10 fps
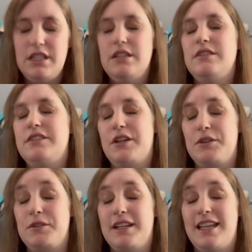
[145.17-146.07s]

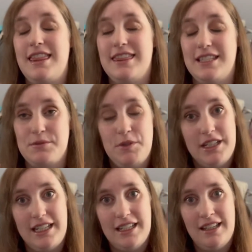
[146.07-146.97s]
So this
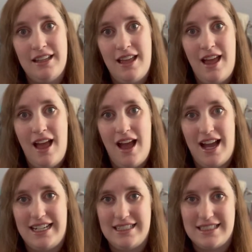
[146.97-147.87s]
morning,
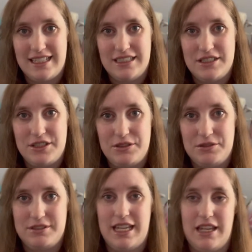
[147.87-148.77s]
I decided
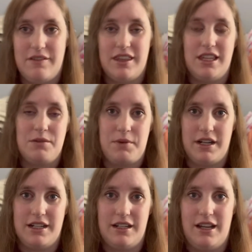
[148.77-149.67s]
to take everything
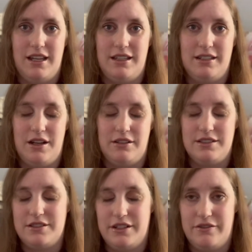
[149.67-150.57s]
apart and I'll
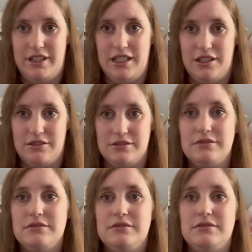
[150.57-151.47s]
insert a video
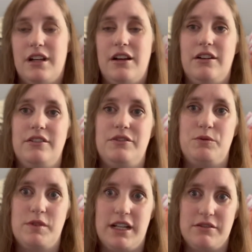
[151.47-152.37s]
of
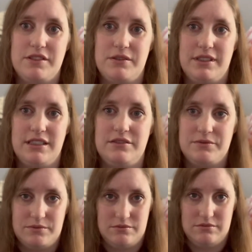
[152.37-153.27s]
what I was doing
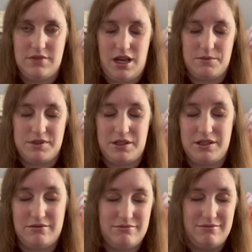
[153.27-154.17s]
so
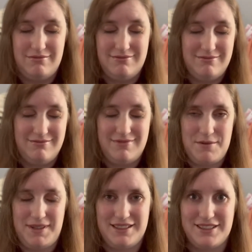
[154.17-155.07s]
it
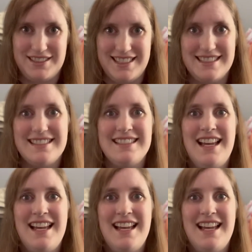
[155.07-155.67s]
makes all sense.